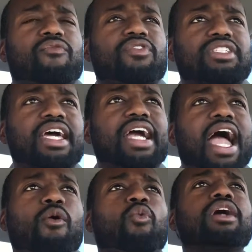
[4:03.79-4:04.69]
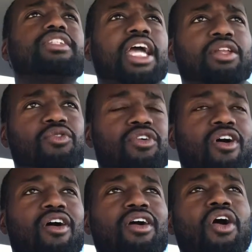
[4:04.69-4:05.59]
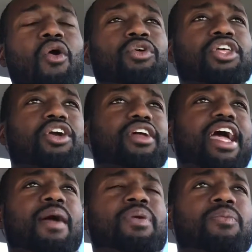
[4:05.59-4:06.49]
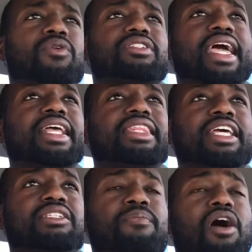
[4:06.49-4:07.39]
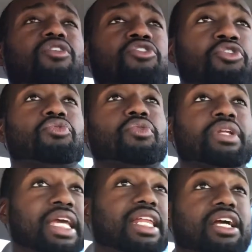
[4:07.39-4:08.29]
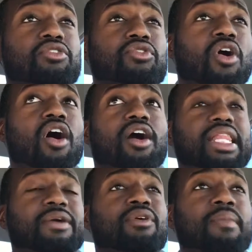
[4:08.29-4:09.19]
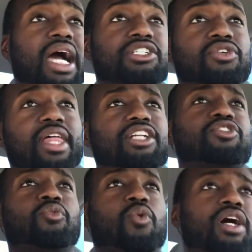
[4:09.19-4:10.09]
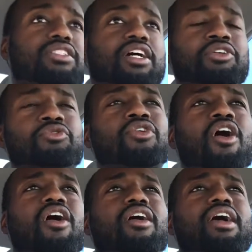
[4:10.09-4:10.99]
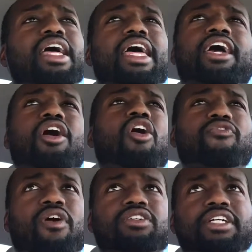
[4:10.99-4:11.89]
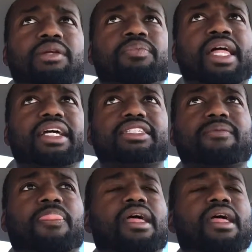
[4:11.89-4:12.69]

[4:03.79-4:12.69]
If you're saying, I want a new car, well, then you're going to have people saying things about you needing a new car that remind you that you want a new car. It all falls into place.